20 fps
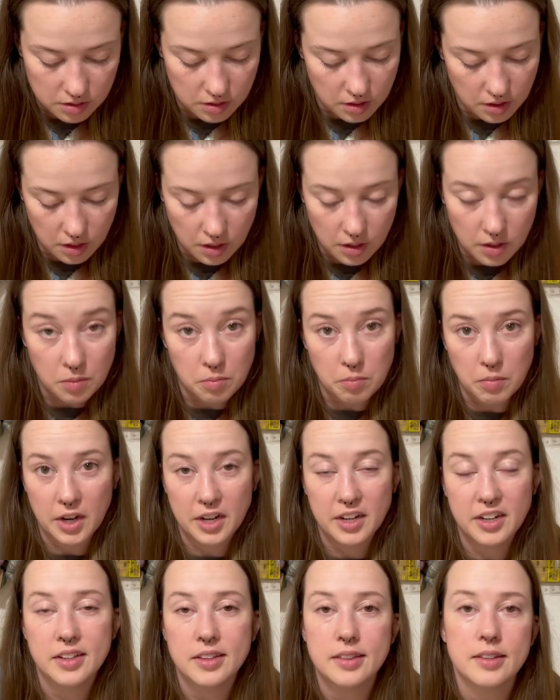I
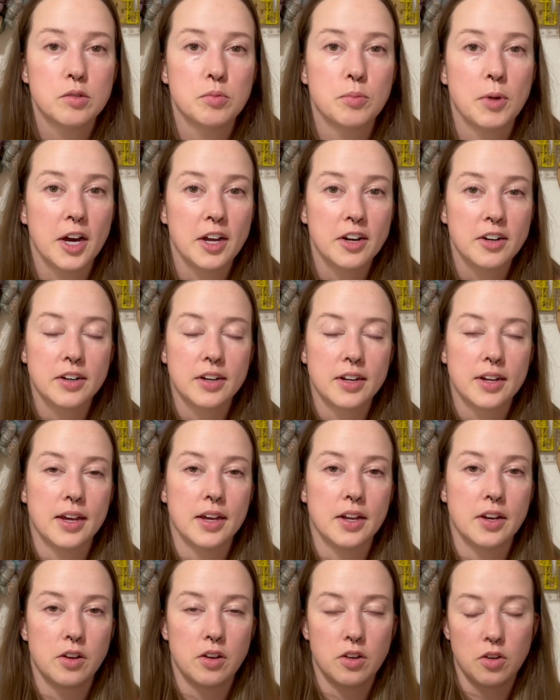might knit this pattern
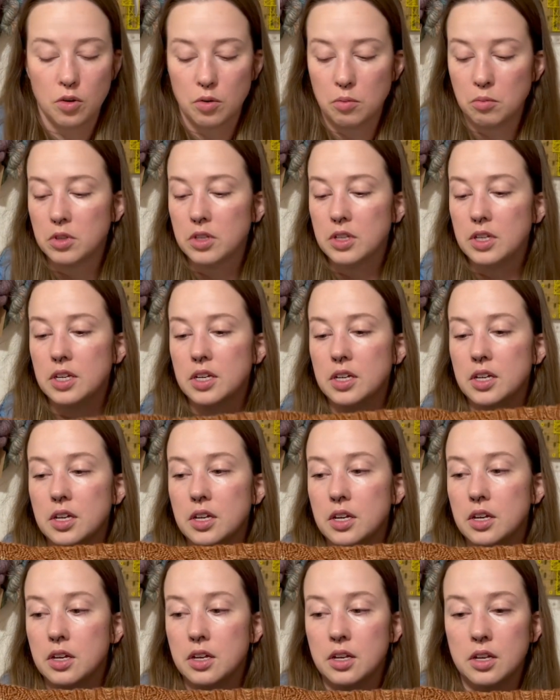again. Normally,
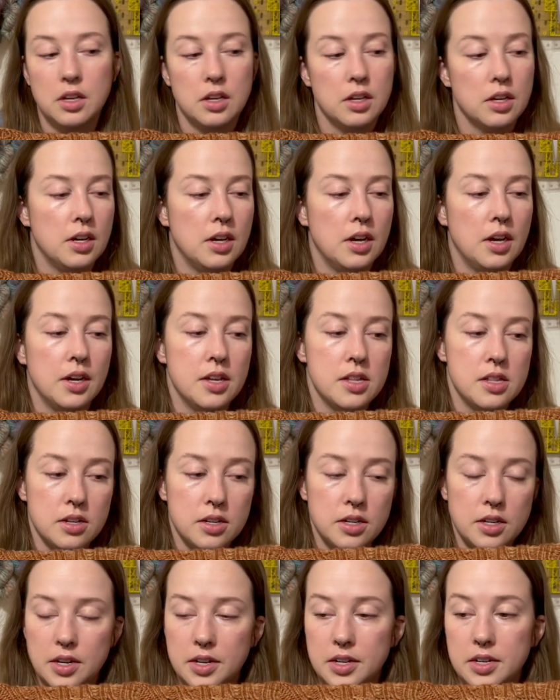I
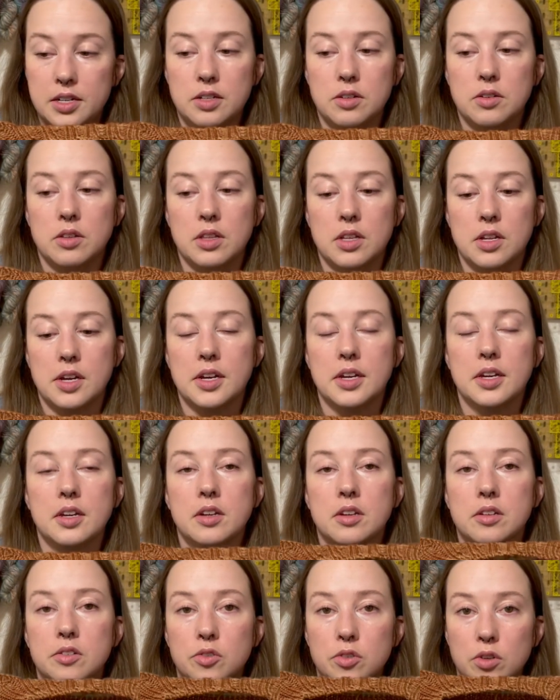thought I didn't like
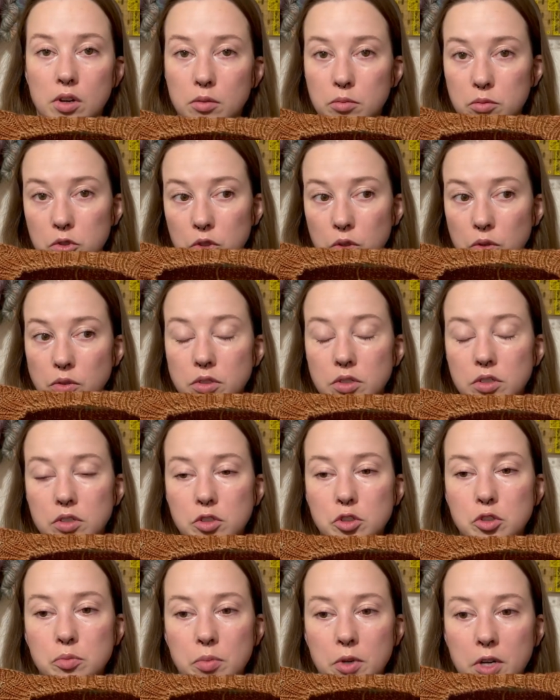drop
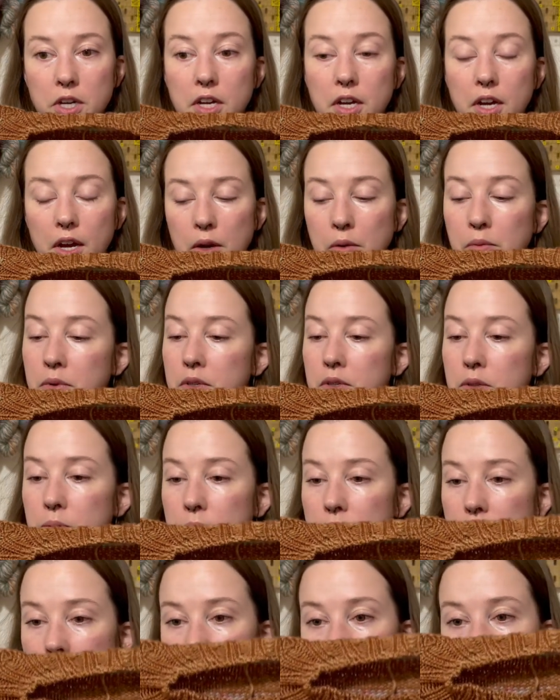shoulders, but I
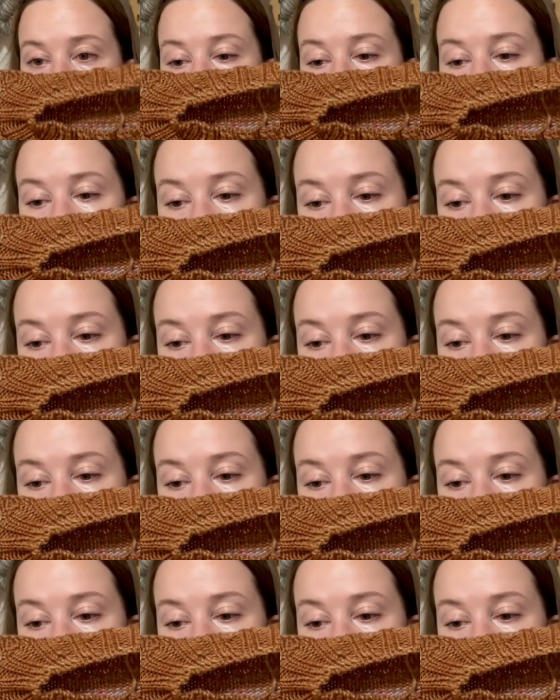really like this